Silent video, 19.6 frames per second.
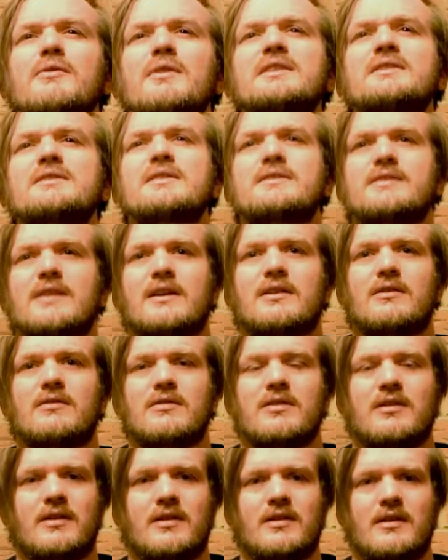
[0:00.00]
You reach the
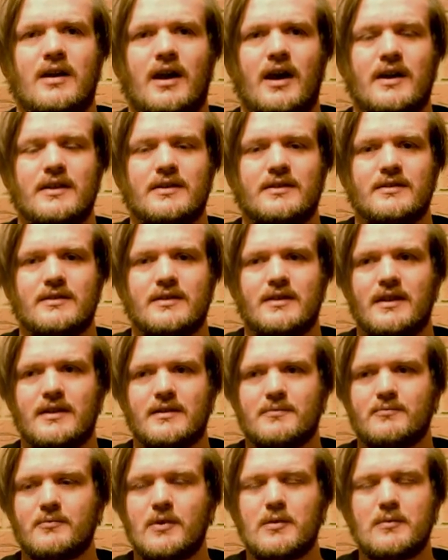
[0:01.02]
silo, and
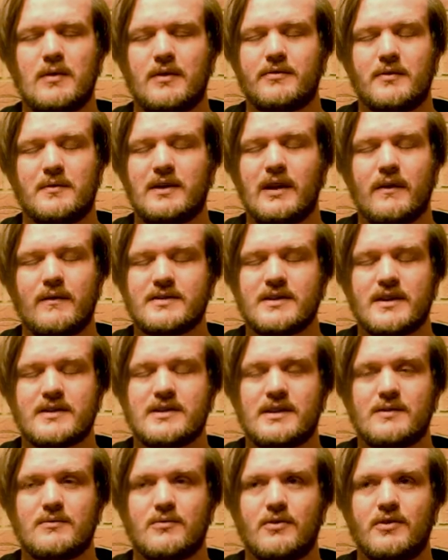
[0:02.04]
that's one of my favorite levels,
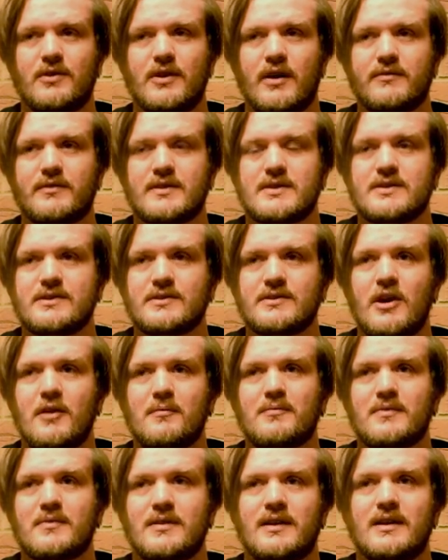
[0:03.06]
actually, where you have to
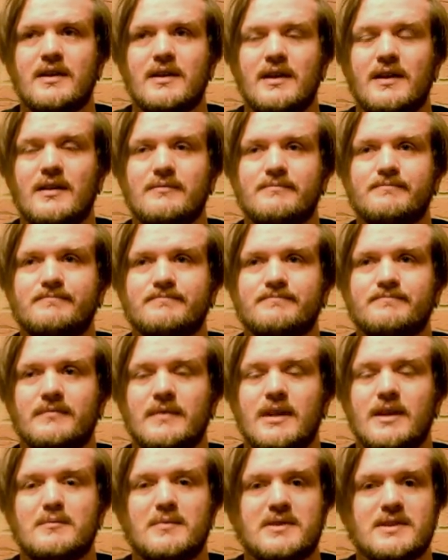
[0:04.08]
stop the
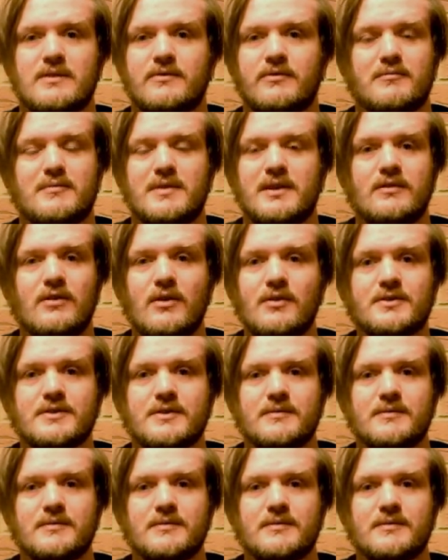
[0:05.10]
missile from being